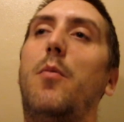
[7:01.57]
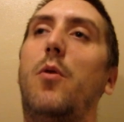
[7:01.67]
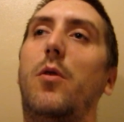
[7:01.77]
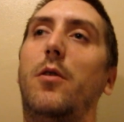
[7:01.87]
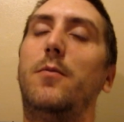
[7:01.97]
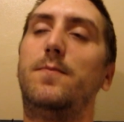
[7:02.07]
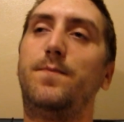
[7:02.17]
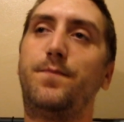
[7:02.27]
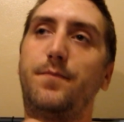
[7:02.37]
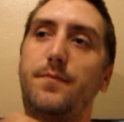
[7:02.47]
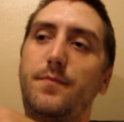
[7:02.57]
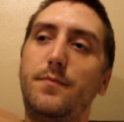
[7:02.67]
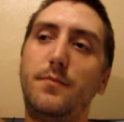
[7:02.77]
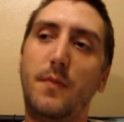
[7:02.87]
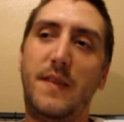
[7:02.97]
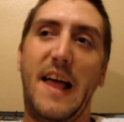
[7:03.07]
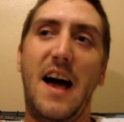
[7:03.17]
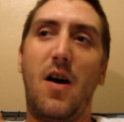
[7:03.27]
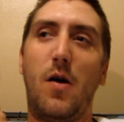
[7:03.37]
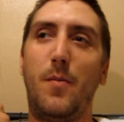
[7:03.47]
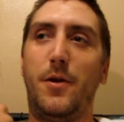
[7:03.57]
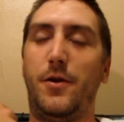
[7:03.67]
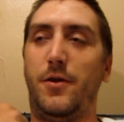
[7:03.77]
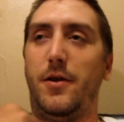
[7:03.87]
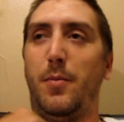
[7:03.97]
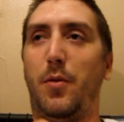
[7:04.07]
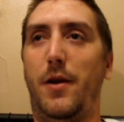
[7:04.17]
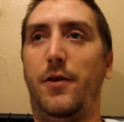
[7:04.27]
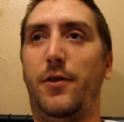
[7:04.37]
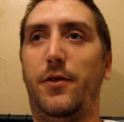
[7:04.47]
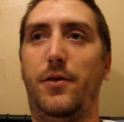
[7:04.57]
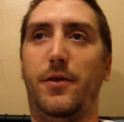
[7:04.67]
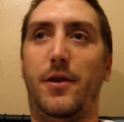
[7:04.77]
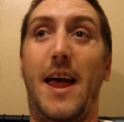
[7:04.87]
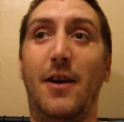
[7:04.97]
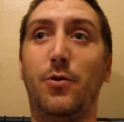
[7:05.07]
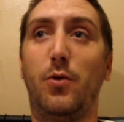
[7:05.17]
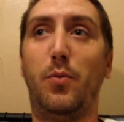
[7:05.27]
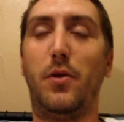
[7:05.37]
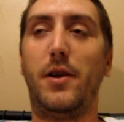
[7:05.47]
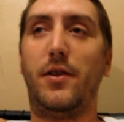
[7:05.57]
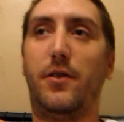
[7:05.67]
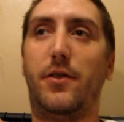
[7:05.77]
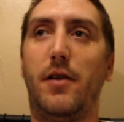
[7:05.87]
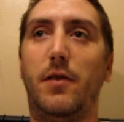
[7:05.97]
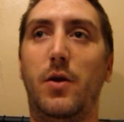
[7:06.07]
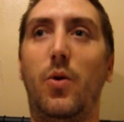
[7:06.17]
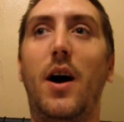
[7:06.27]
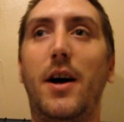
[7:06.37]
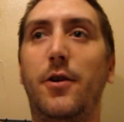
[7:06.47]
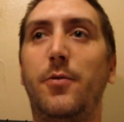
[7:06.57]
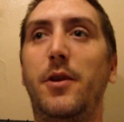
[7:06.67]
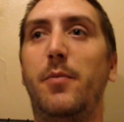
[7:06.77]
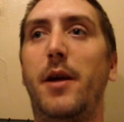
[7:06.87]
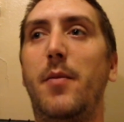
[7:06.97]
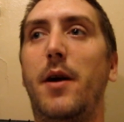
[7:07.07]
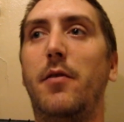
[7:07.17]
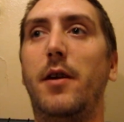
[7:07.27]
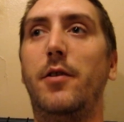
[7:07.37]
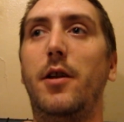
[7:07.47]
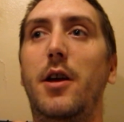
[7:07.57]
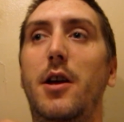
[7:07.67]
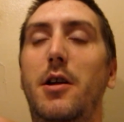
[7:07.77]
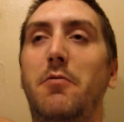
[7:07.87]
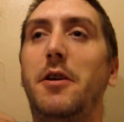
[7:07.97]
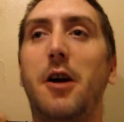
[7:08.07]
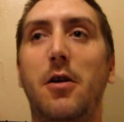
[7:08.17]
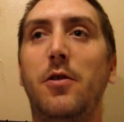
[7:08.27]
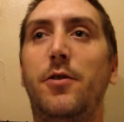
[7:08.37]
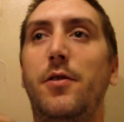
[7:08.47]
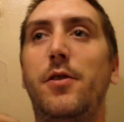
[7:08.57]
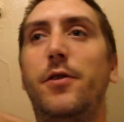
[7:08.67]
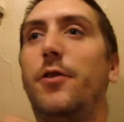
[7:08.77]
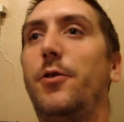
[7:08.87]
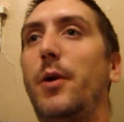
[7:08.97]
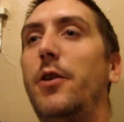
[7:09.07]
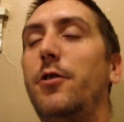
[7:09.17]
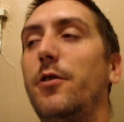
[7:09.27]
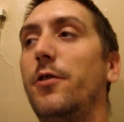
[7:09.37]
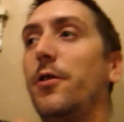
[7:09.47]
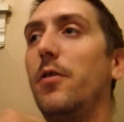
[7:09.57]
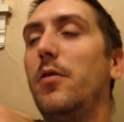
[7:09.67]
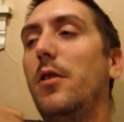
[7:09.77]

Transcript: more. Now I'm in an actual place that requires me to pay my rent regardless of the situation, so